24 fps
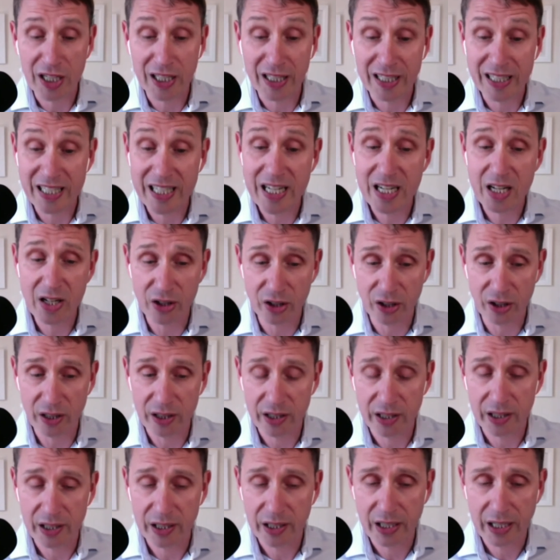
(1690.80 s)
a leader,
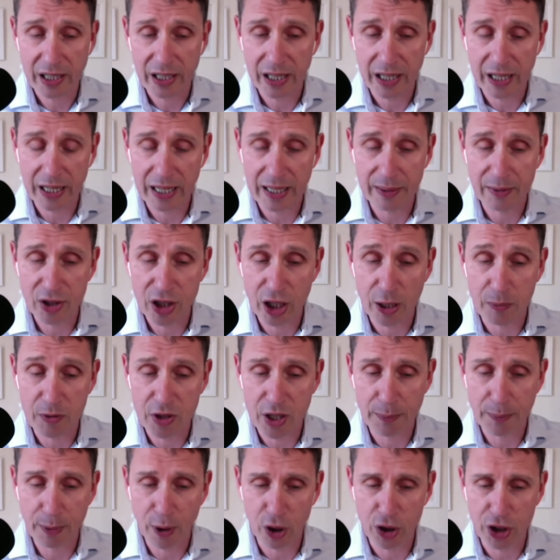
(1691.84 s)
uh, in terms of
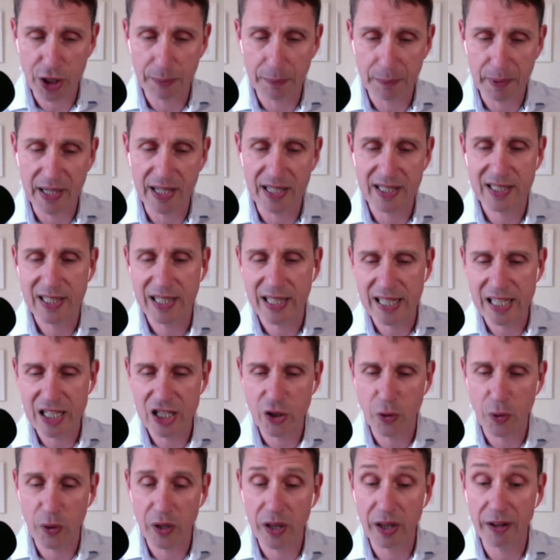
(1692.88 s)
the project bit, is
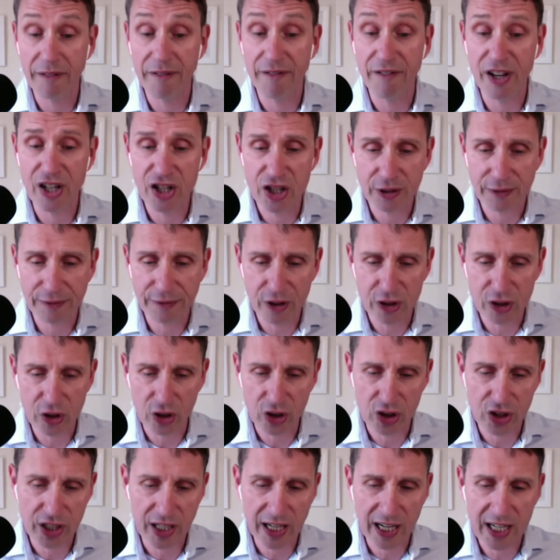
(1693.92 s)
doing the vision for
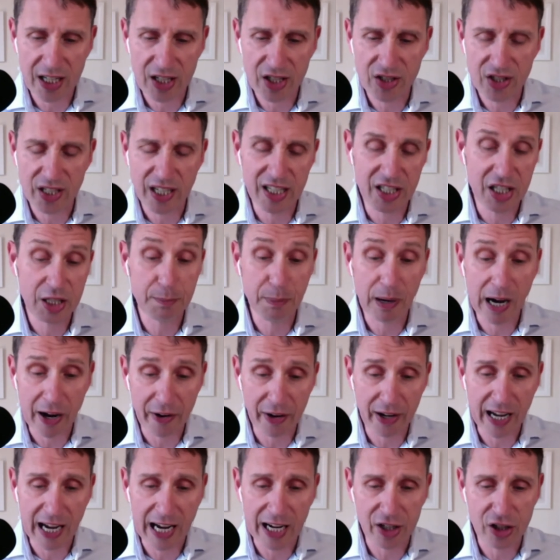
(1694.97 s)
success,
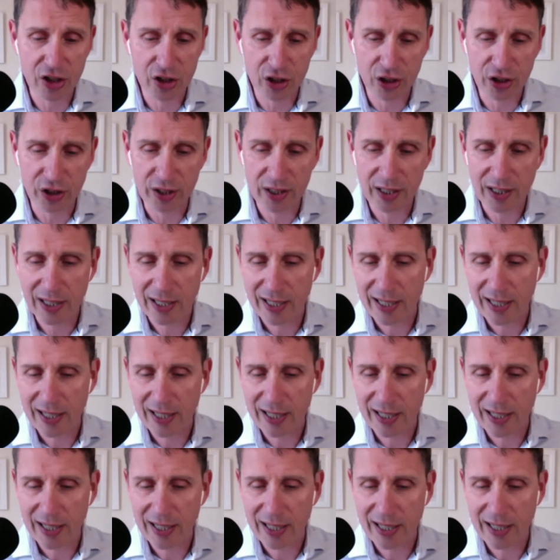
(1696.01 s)
inspiring action,